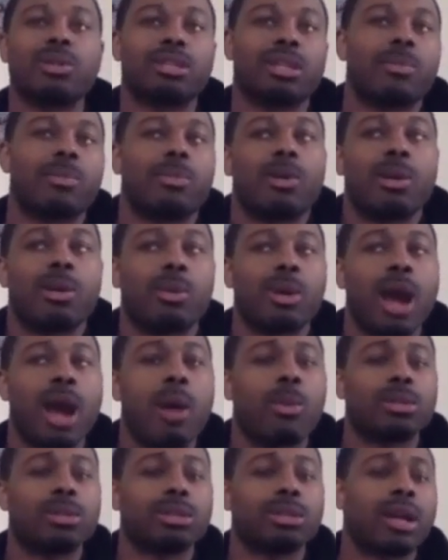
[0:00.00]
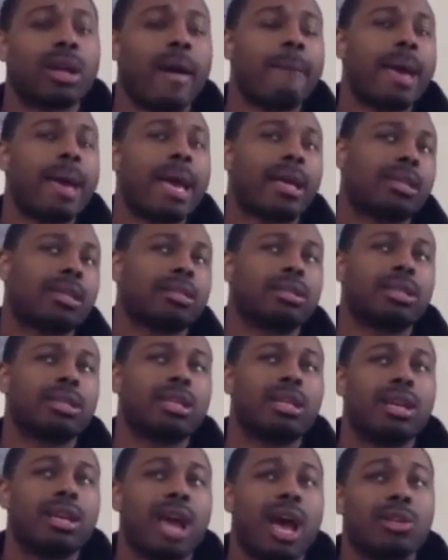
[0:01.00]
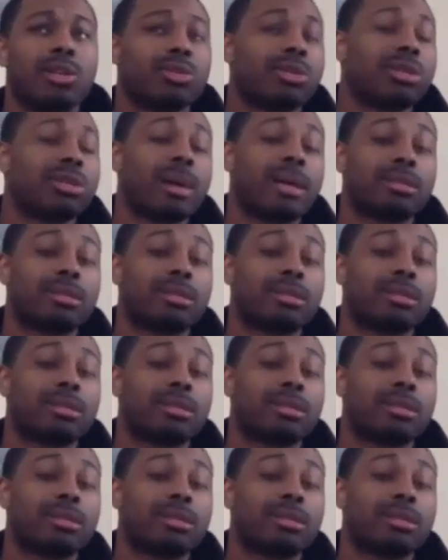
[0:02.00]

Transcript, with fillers: And to the point where I wanted to come back and I was really